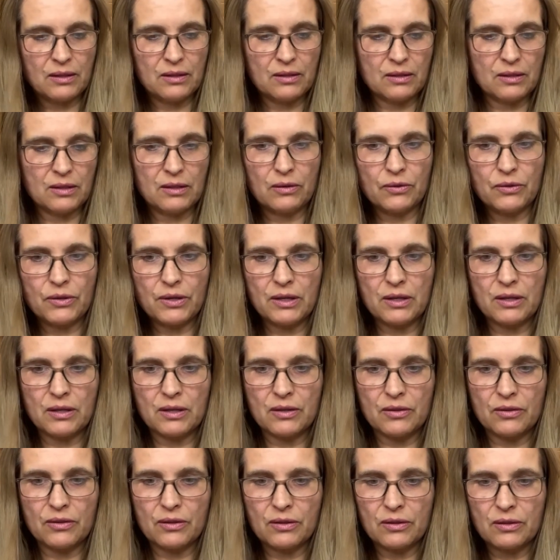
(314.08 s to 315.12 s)
you know,
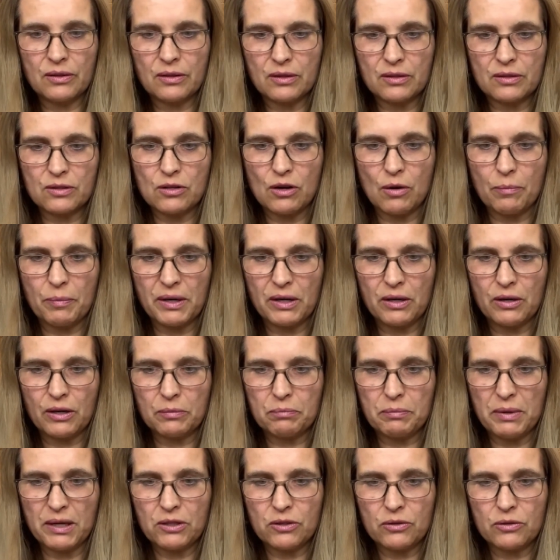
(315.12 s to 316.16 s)
the topping got
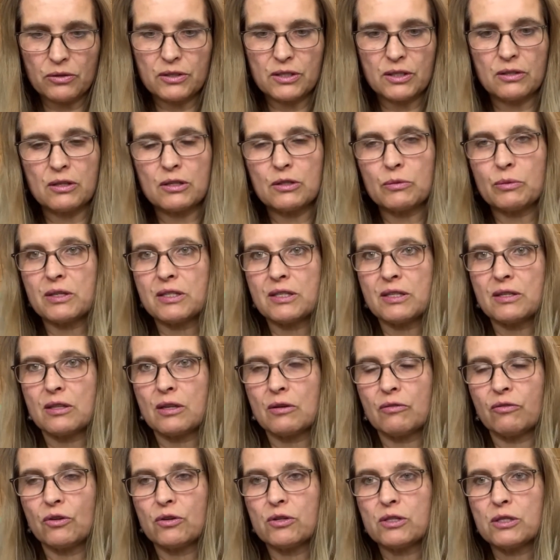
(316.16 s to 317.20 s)
better. So this was the
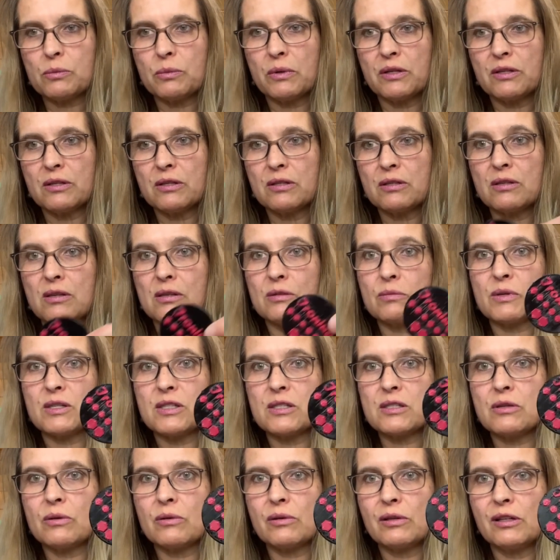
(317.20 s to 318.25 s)
first one. This was
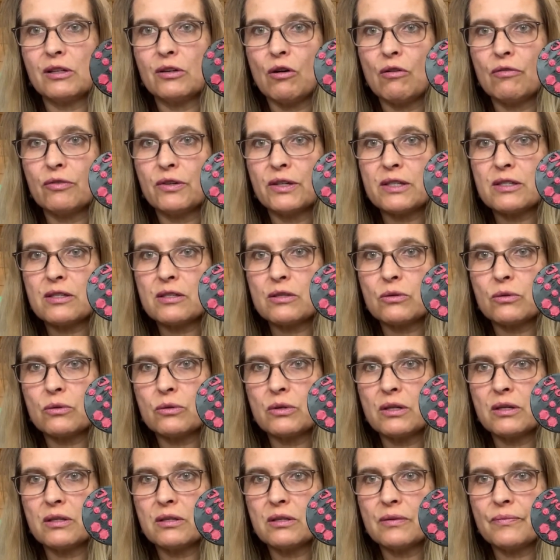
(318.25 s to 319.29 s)
totally over
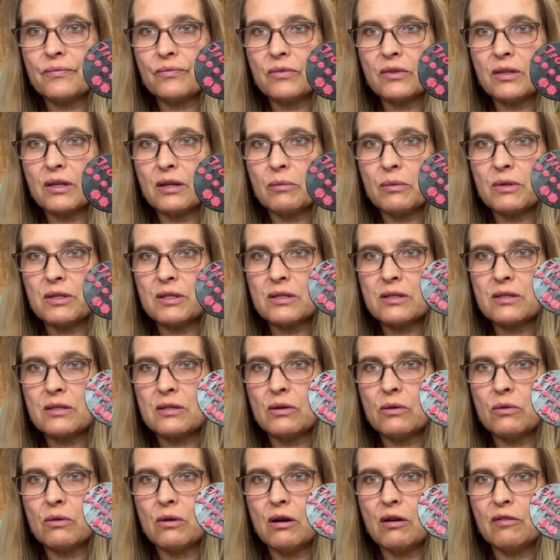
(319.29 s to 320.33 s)
extruded. That was
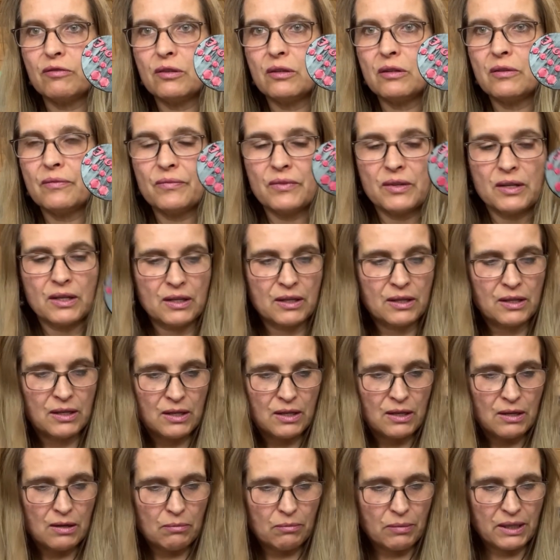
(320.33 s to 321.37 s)
so awful.
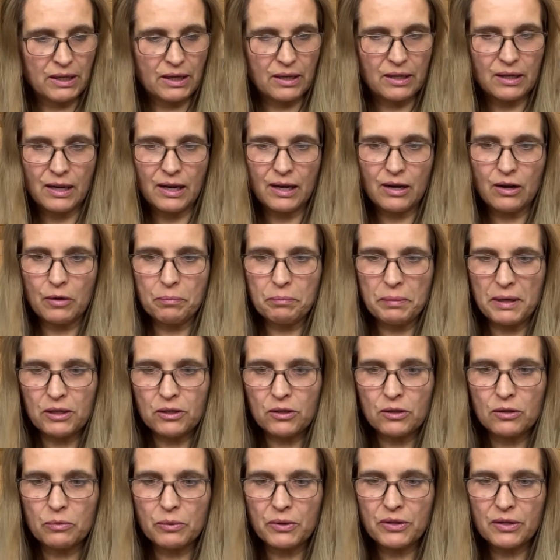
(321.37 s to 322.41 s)
But I got
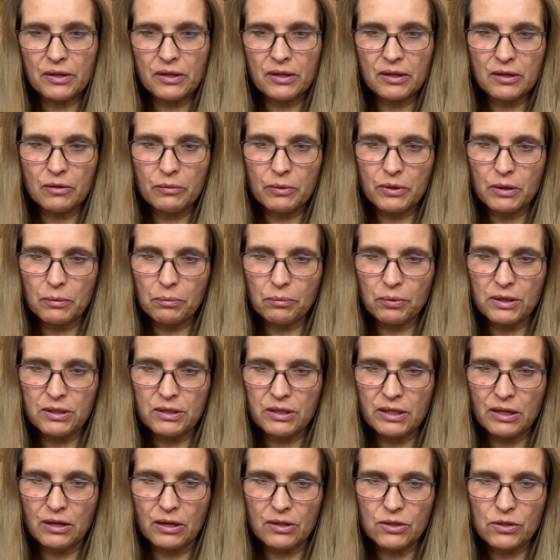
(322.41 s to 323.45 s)
better with the
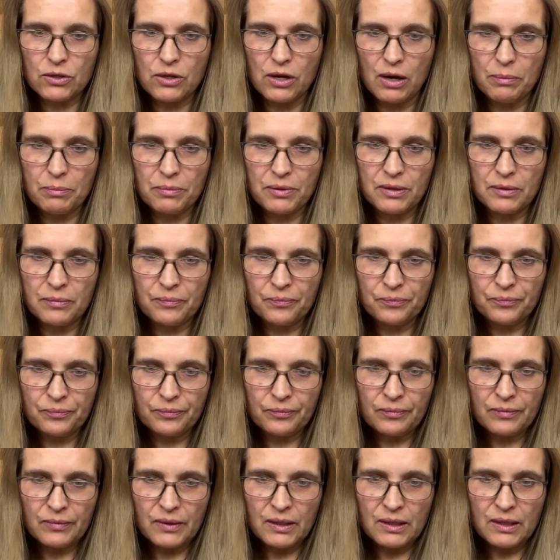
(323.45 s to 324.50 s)
printing on top.
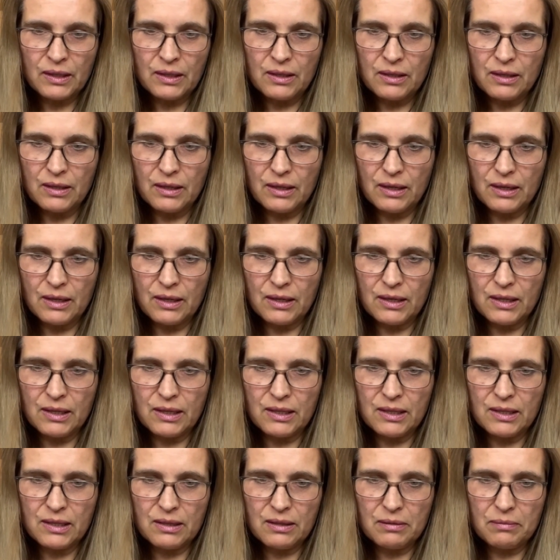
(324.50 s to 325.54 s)

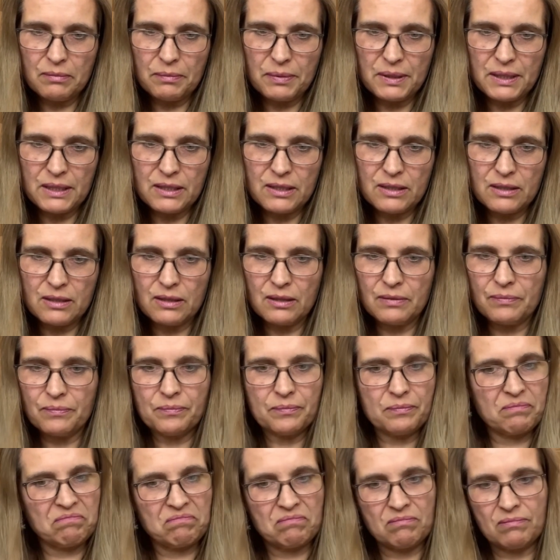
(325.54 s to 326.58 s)
But
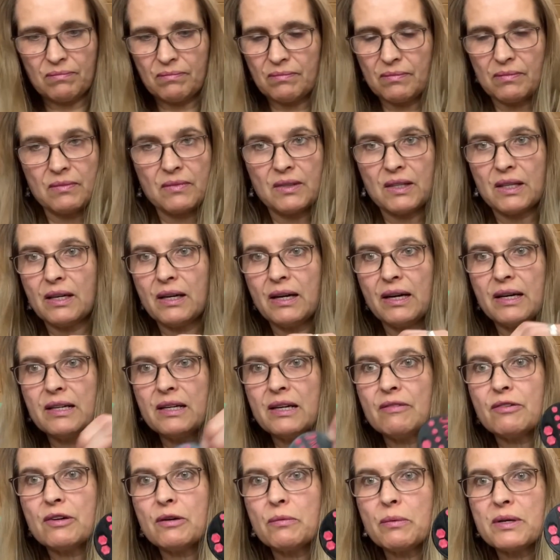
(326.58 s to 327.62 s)
I
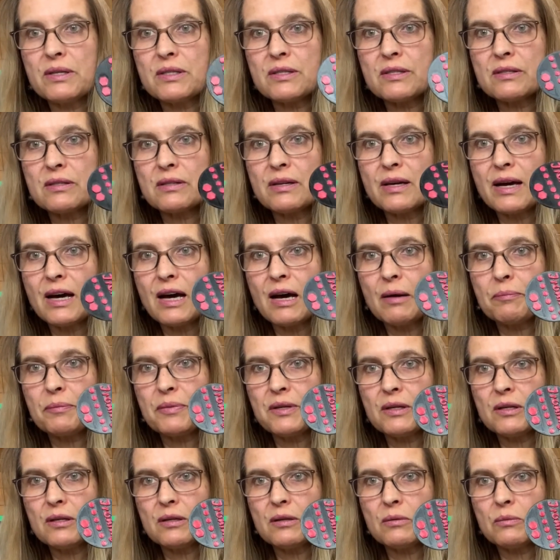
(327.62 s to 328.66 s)
never was
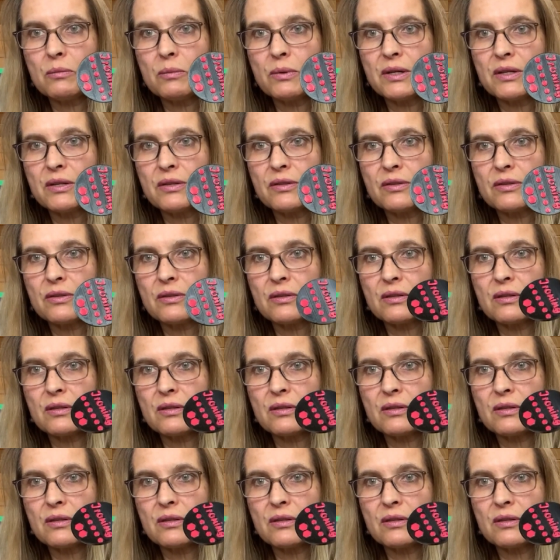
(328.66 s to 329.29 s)
happy with,